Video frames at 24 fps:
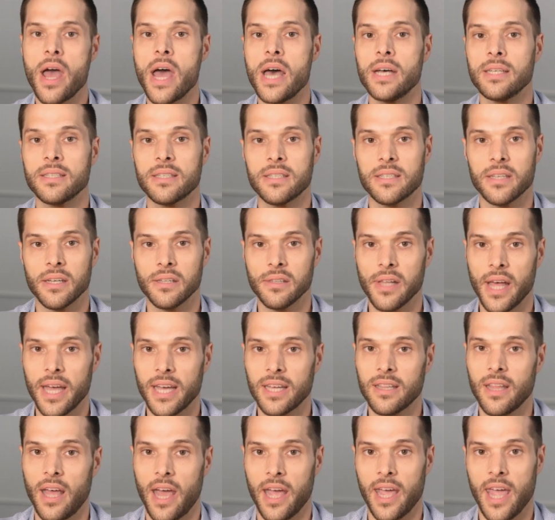
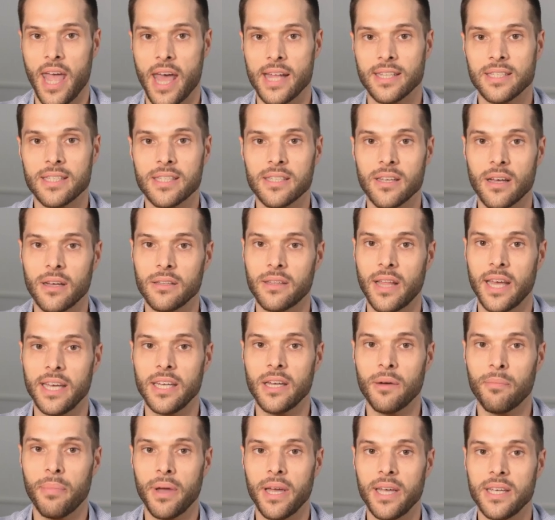Select akenza
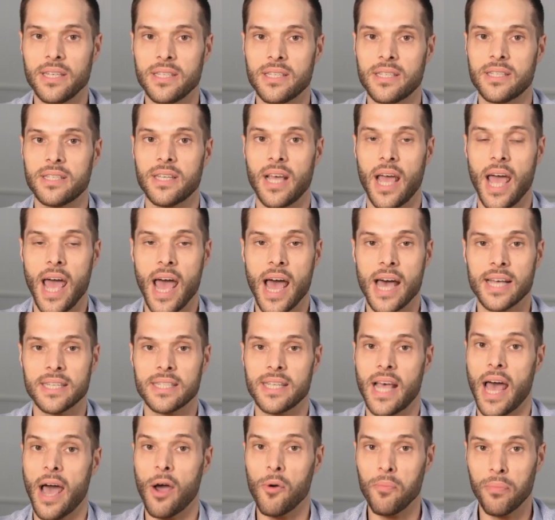database as
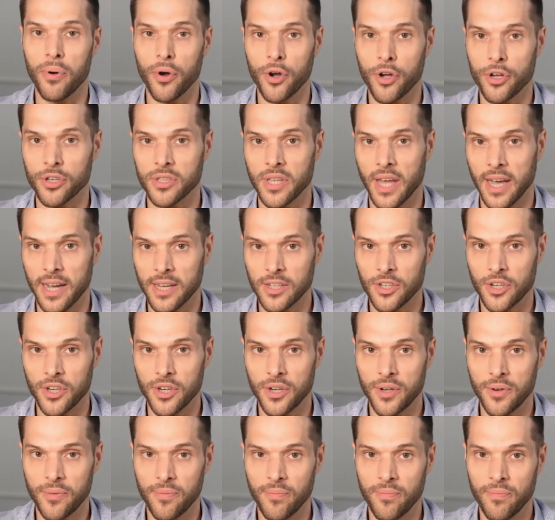output connector.
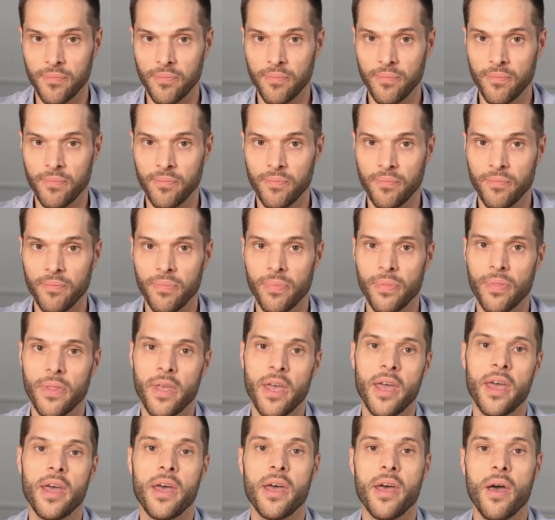
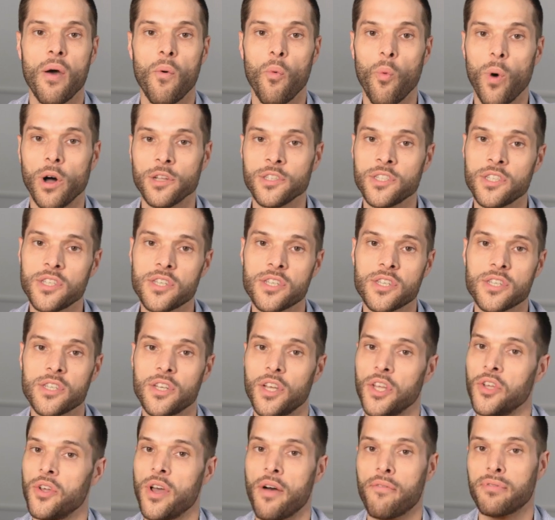Once
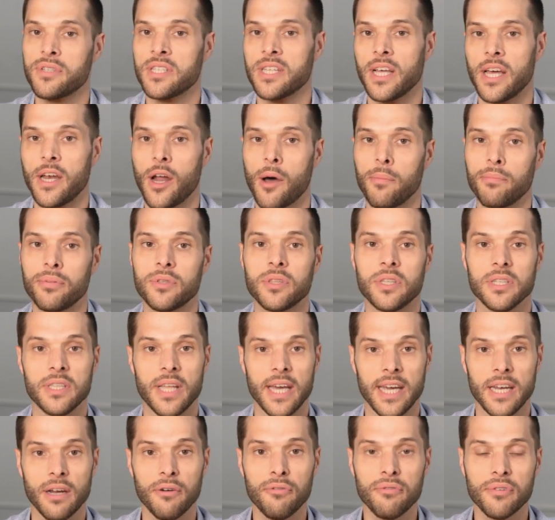you have set up the
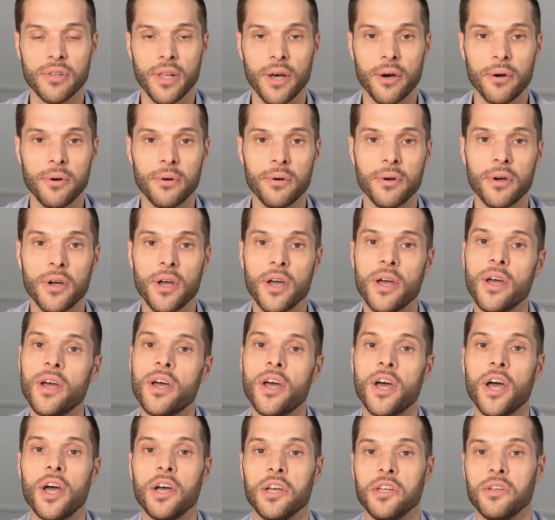data flow,
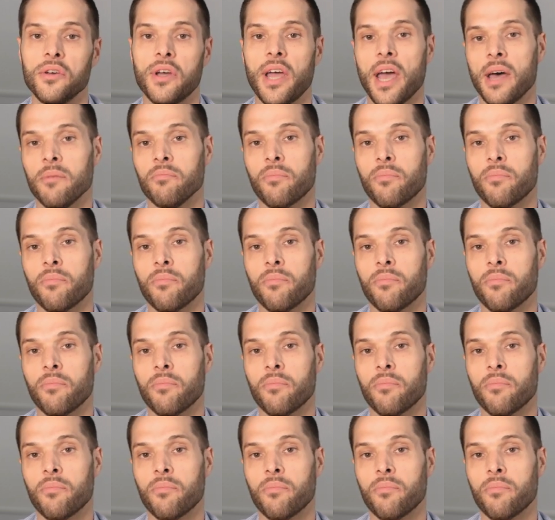you can